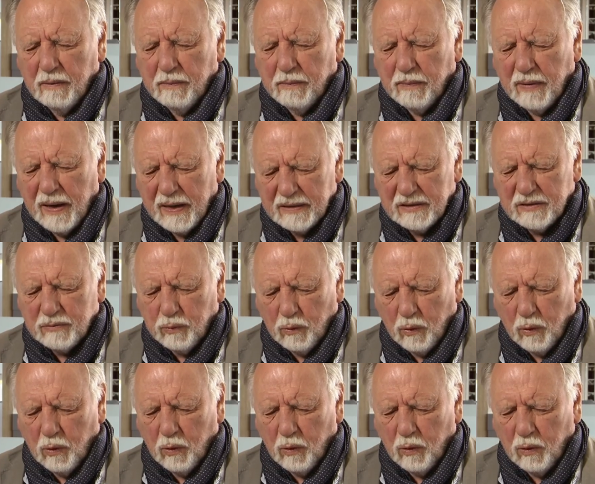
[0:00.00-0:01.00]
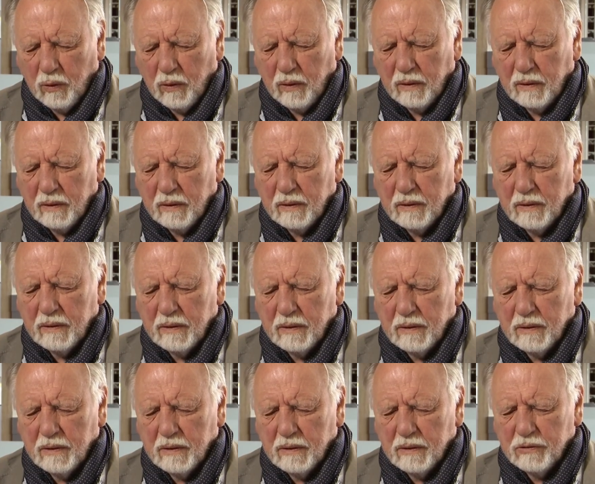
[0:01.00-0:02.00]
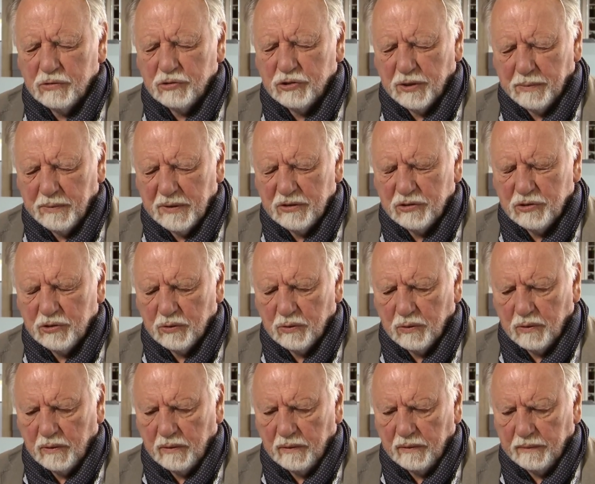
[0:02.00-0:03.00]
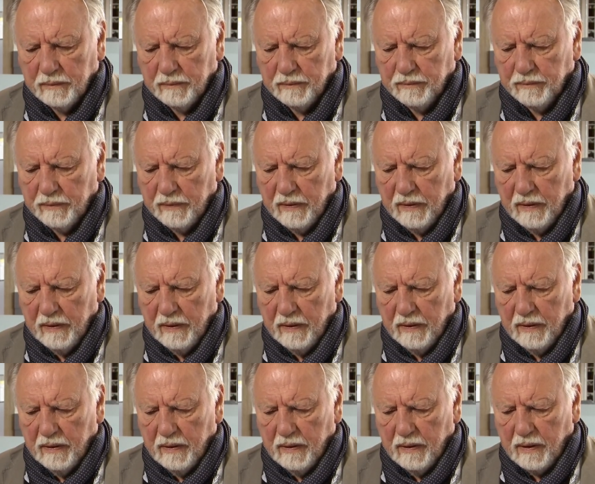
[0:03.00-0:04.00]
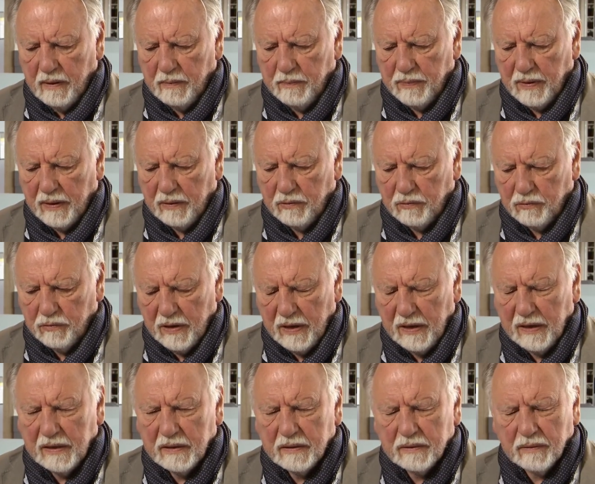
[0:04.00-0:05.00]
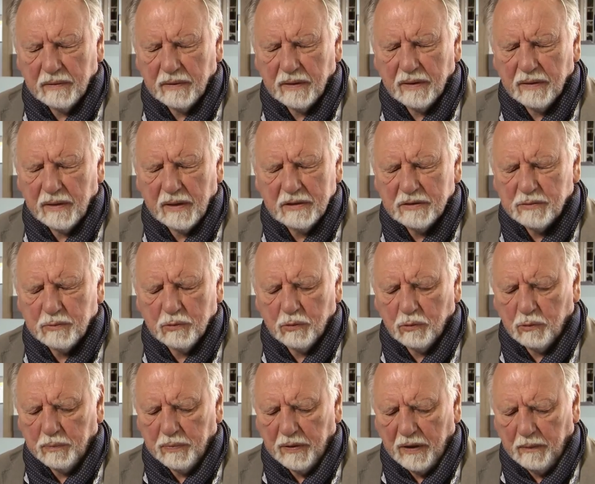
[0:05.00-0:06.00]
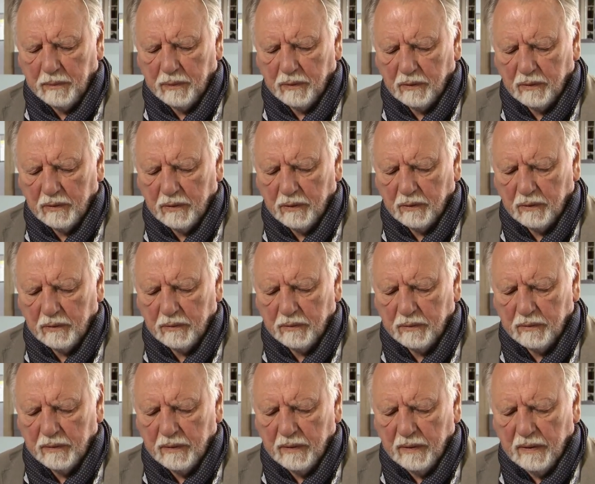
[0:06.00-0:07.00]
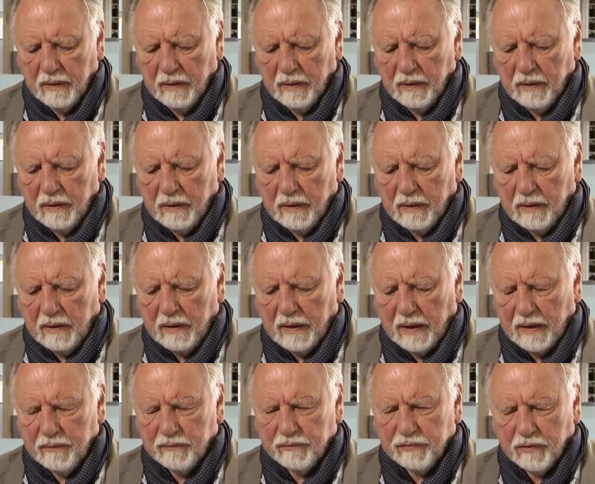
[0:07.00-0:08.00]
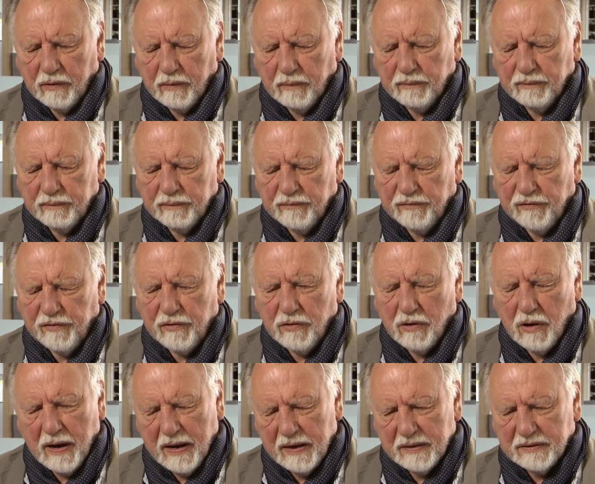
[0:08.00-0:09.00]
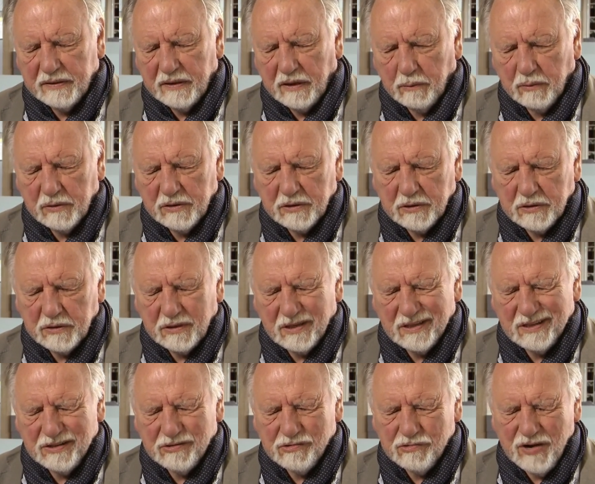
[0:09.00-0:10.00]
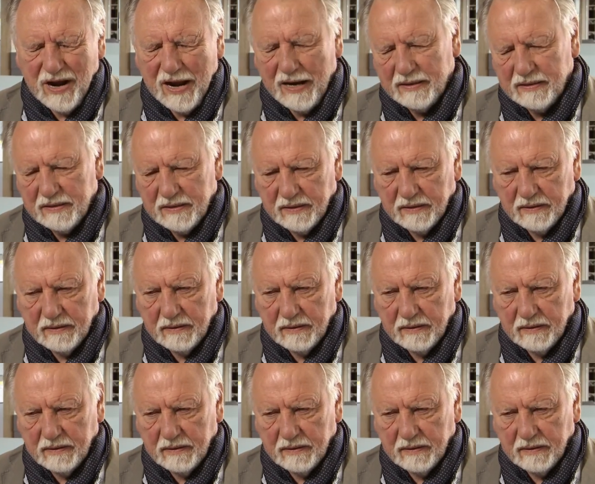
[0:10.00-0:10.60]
Max Wall, Jimmy Jewell, and Beryl Reid. And then these were all people who came from Variety, which is the direct